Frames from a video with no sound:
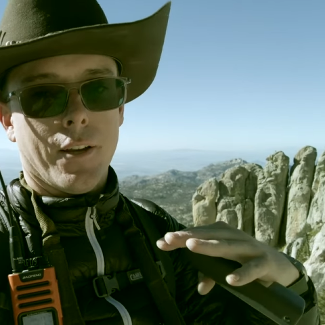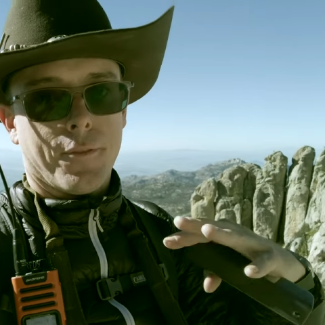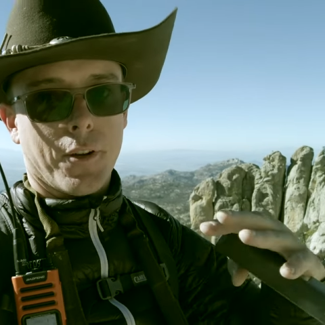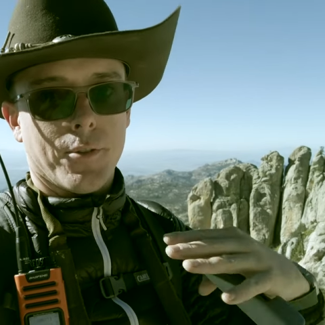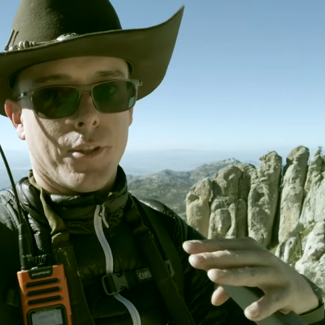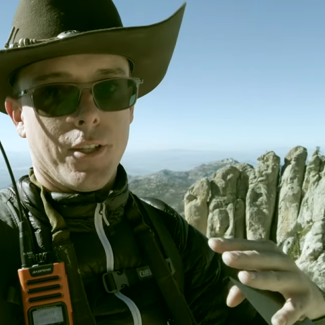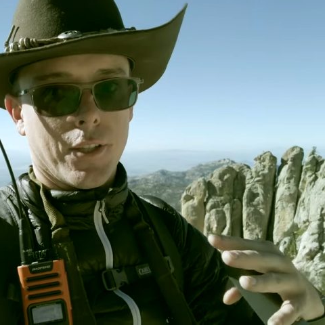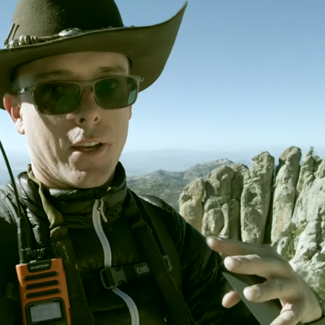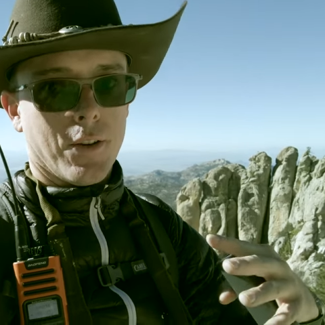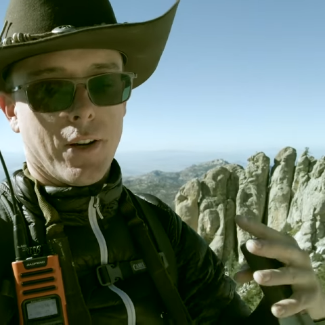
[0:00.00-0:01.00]
frequencies
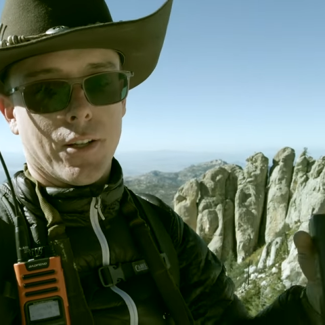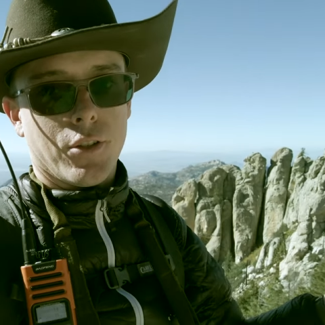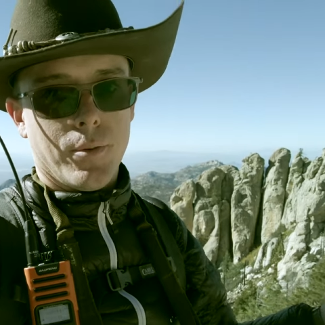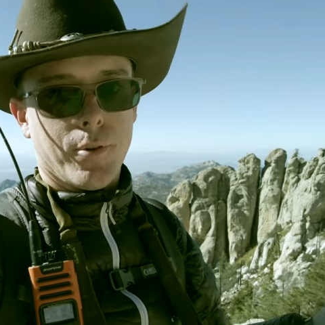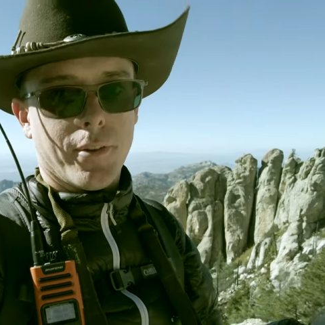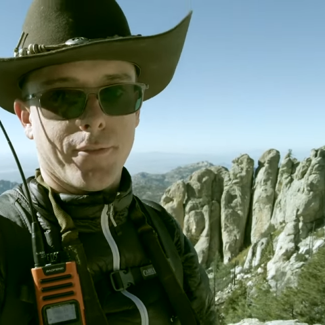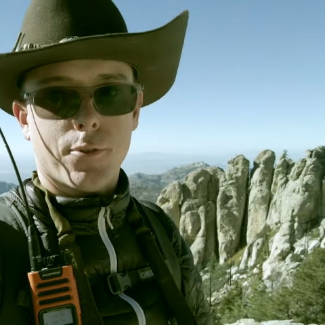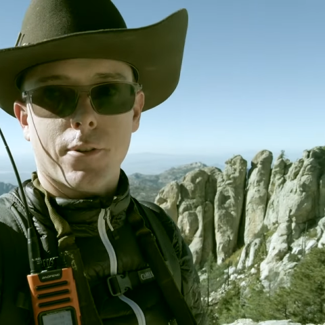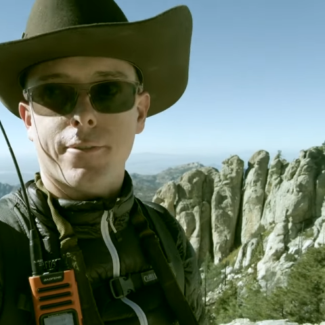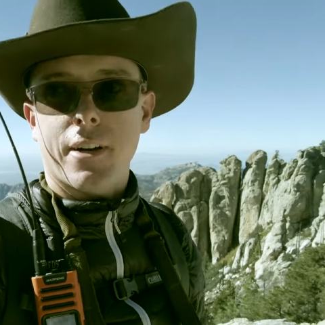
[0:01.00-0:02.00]
that go out two point
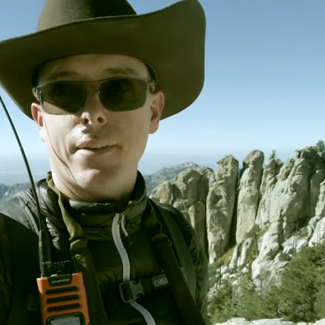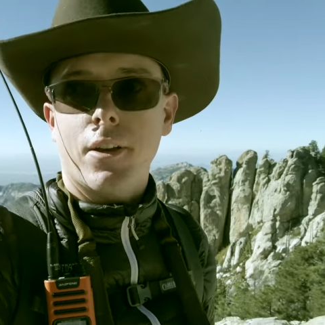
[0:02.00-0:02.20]
four five